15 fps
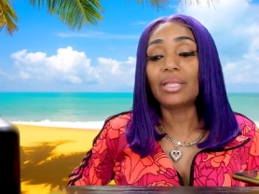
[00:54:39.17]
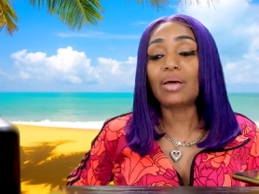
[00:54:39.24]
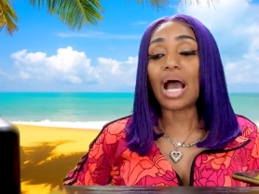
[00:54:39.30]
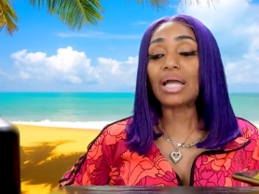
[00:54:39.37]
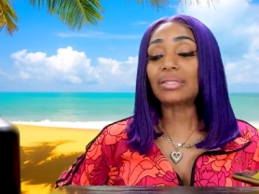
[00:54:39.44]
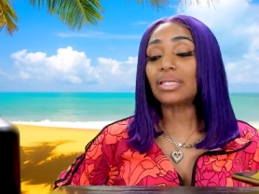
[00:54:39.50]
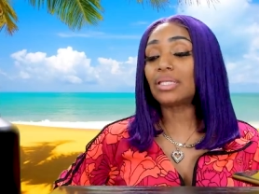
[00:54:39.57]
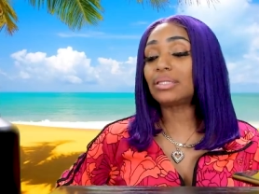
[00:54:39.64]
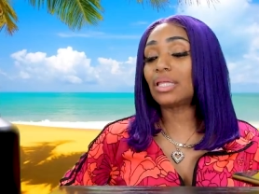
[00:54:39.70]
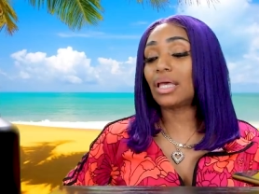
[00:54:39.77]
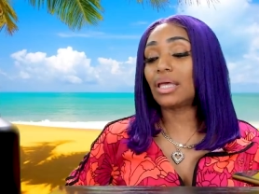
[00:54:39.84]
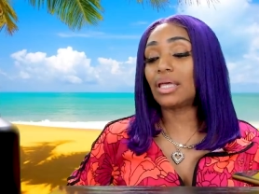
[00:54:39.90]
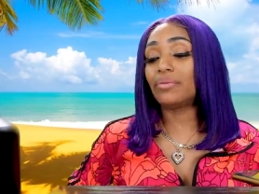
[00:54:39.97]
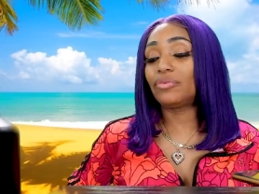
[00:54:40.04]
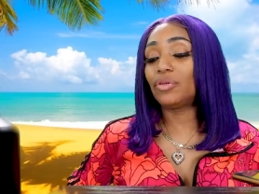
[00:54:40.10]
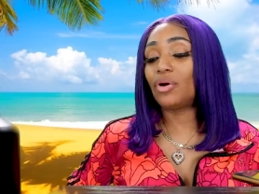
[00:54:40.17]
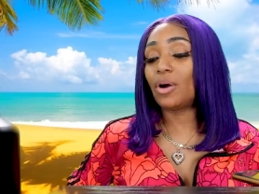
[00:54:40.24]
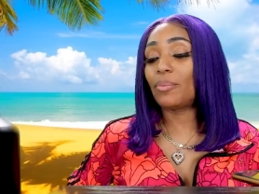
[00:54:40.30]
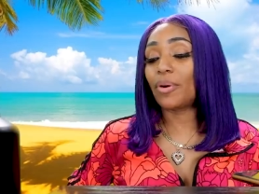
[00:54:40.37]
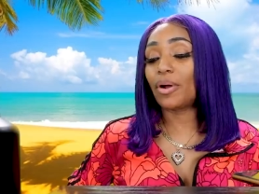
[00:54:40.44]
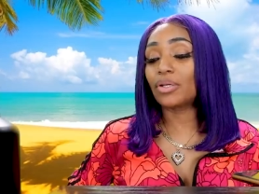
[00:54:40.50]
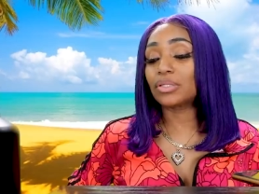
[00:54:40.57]
I think that if you're
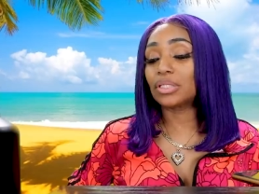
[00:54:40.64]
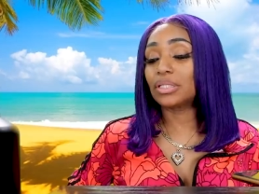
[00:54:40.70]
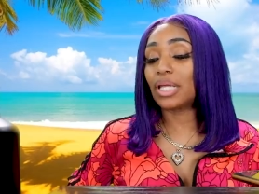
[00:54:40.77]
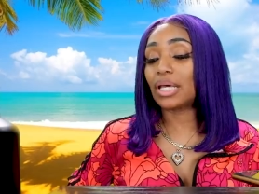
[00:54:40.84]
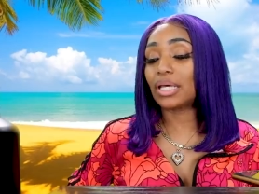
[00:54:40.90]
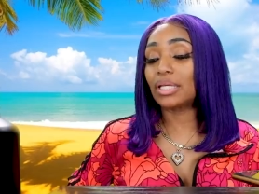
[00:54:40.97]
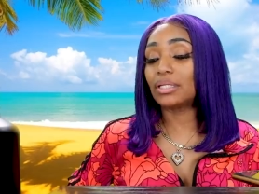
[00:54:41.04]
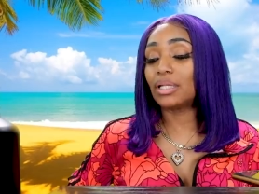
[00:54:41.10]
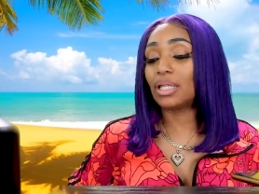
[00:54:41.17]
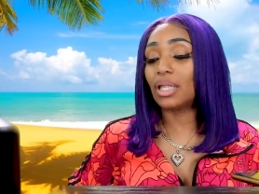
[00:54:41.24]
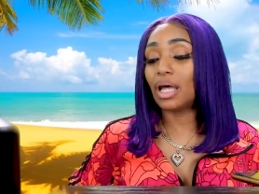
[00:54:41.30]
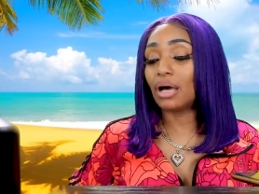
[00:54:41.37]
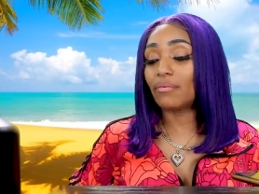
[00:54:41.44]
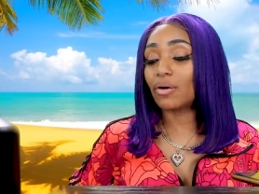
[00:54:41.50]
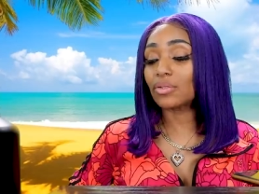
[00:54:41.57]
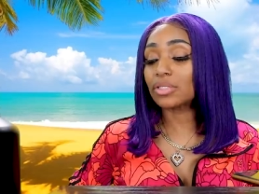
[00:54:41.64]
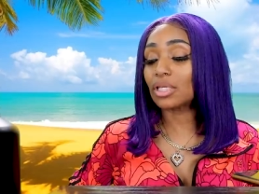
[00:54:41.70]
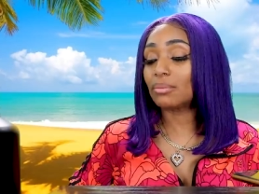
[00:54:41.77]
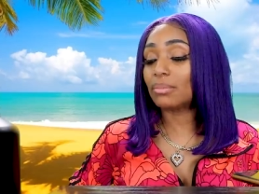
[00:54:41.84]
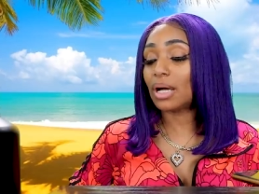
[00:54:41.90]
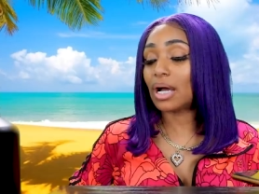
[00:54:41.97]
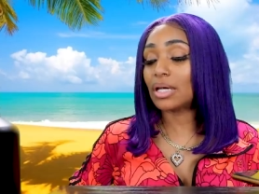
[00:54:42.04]
a person that can love on
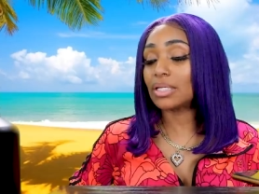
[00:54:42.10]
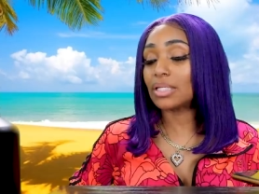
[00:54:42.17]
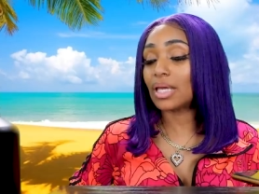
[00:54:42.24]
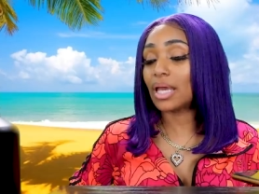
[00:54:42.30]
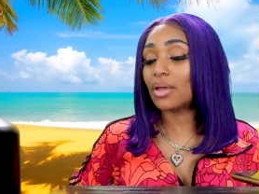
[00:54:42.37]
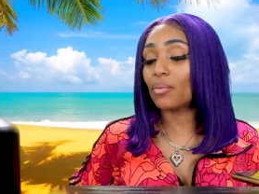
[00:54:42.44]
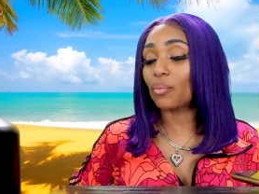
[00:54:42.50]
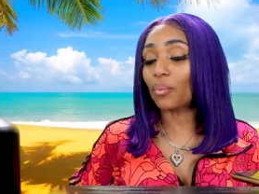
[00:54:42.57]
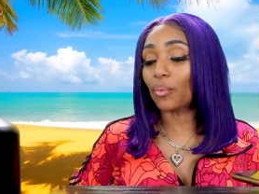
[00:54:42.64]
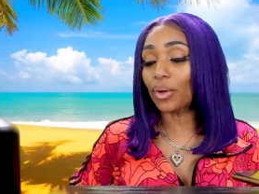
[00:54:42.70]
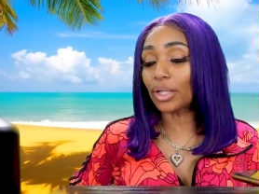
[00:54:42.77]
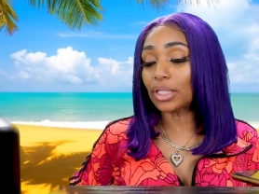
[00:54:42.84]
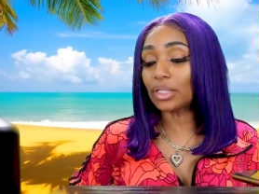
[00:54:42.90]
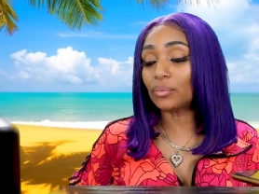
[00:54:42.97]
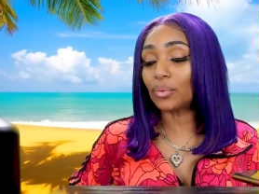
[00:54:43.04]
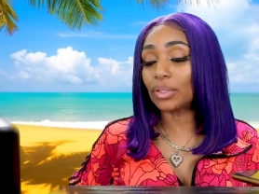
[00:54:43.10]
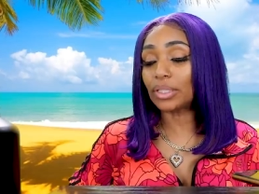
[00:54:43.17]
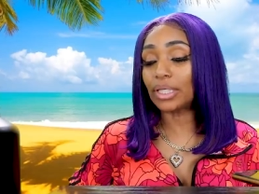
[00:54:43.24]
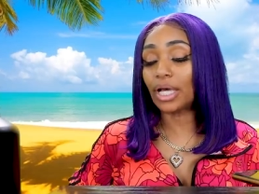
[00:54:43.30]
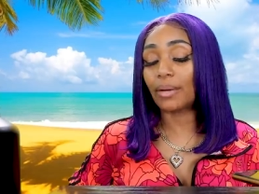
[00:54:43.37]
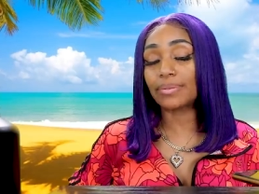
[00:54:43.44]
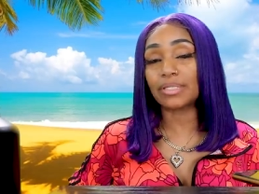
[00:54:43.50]
somebody and really,
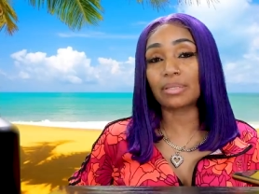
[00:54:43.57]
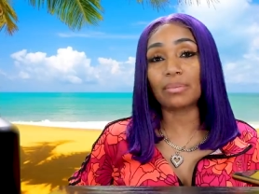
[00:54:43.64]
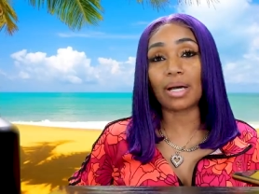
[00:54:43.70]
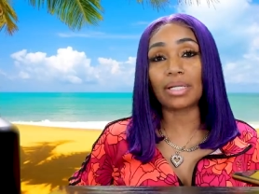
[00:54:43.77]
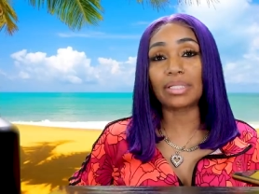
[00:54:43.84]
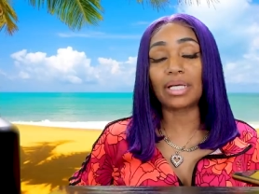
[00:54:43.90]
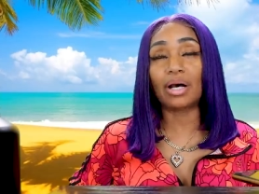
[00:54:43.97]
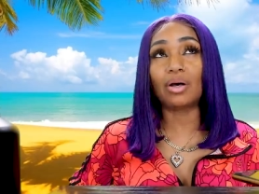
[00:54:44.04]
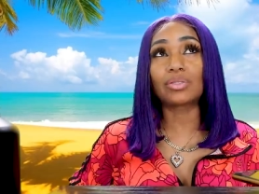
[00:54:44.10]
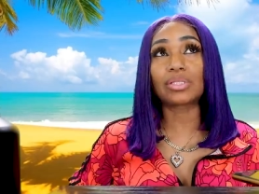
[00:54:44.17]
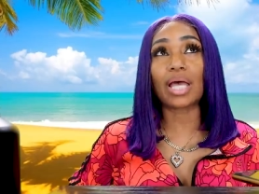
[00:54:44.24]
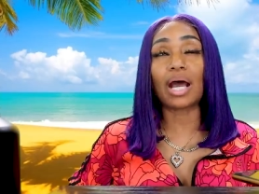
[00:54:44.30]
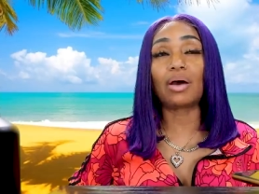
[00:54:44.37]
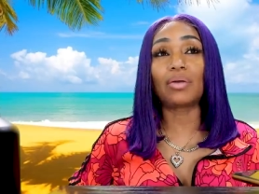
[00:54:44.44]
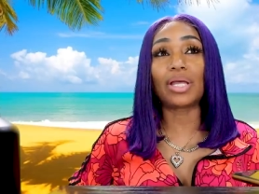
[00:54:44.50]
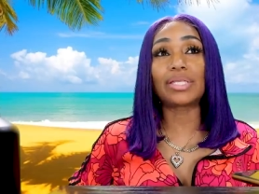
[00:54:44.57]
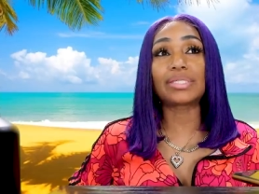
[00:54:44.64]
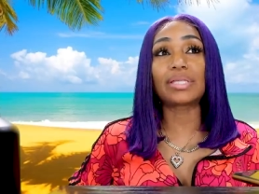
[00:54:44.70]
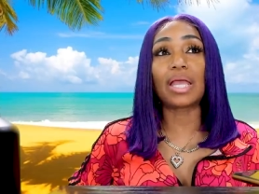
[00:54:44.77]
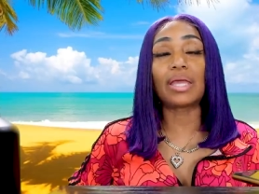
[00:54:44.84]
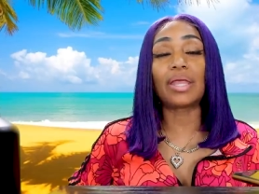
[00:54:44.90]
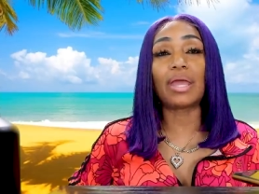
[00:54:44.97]
really help somebody else out and,
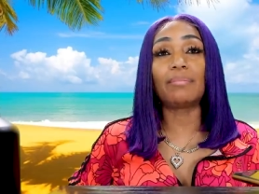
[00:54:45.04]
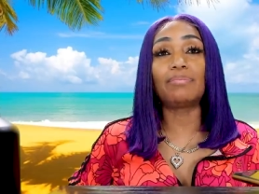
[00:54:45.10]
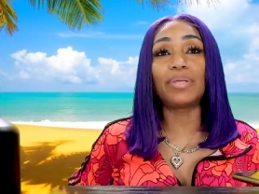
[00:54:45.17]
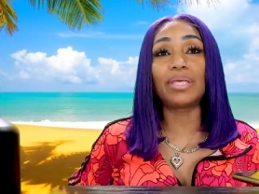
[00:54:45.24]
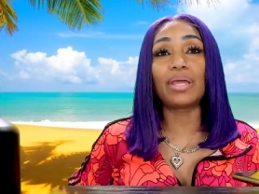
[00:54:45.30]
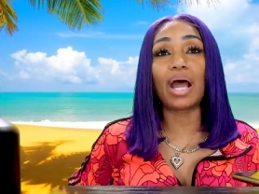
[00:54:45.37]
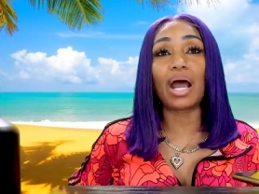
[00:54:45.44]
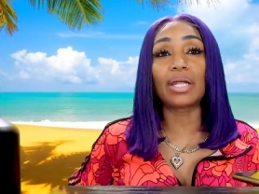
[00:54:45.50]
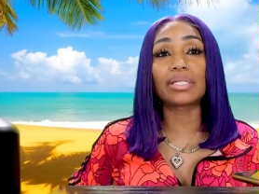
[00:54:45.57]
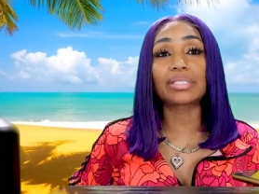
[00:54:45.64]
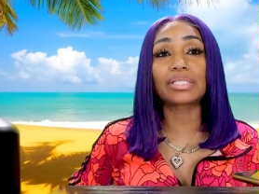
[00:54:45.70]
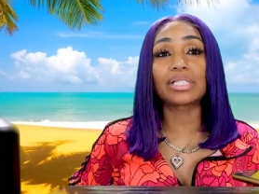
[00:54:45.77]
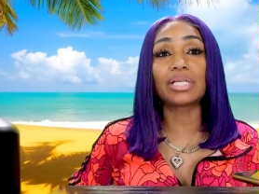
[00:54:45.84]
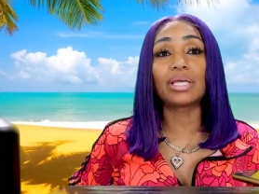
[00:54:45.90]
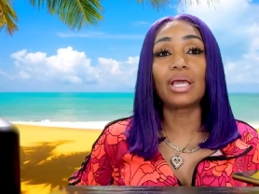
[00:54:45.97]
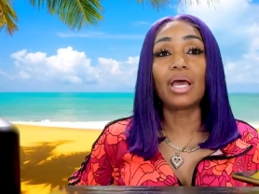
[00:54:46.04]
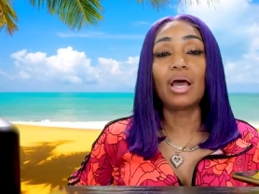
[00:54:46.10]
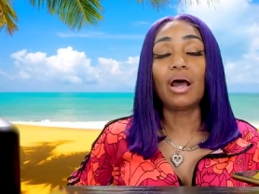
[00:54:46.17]
and, and be honestly